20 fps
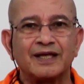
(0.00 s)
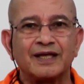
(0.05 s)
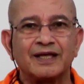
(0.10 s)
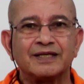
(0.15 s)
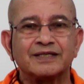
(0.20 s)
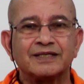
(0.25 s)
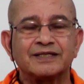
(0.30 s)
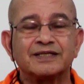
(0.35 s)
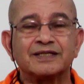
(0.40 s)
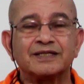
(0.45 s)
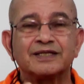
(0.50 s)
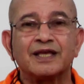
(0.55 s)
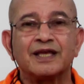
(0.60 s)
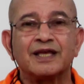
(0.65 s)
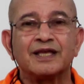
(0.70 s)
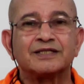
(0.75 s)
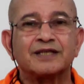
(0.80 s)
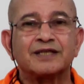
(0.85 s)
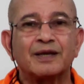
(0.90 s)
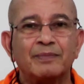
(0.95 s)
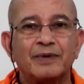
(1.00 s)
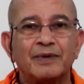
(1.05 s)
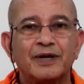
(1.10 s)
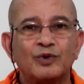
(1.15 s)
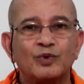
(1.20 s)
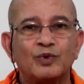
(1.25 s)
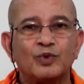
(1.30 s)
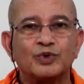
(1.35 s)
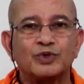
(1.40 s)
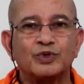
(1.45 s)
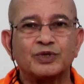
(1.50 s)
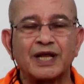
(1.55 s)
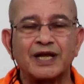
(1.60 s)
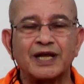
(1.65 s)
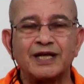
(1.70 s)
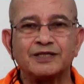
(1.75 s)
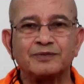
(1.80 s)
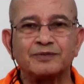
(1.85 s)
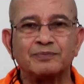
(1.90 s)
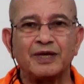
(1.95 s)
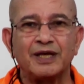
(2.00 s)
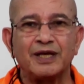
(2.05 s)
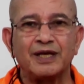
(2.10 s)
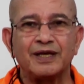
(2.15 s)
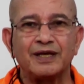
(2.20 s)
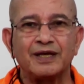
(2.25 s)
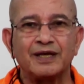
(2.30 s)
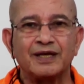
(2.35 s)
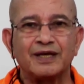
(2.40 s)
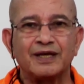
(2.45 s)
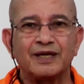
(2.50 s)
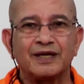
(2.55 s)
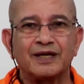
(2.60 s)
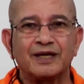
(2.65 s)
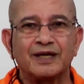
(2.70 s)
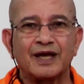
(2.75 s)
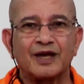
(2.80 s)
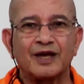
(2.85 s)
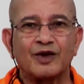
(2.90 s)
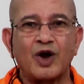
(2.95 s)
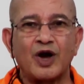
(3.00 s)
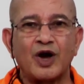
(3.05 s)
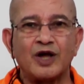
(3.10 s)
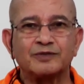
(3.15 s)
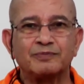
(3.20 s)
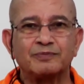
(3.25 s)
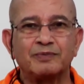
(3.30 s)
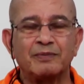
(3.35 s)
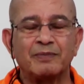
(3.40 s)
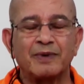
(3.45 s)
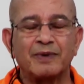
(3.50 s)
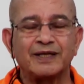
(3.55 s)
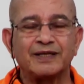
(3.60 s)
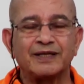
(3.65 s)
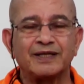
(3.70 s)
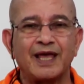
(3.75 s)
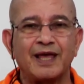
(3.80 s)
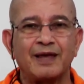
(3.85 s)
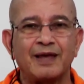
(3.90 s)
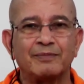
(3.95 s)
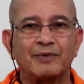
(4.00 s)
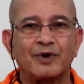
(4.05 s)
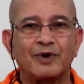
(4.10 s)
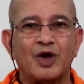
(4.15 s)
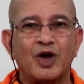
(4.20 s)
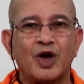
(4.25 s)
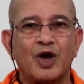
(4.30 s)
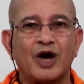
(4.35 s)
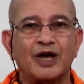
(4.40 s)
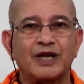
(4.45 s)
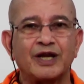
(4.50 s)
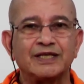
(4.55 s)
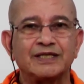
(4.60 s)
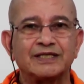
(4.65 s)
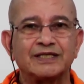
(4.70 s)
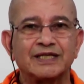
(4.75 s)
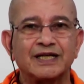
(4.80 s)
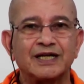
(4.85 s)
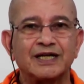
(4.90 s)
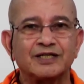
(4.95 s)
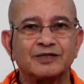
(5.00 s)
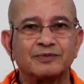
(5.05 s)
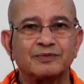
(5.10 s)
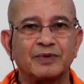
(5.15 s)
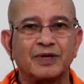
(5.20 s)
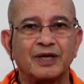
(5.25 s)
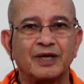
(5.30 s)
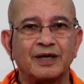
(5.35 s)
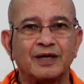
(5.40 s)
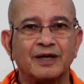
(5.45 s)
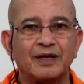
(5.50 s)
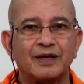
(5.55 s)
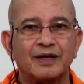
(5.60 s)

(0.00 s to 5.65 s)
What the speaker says: Somebody who tells me, calls me by name or insults me,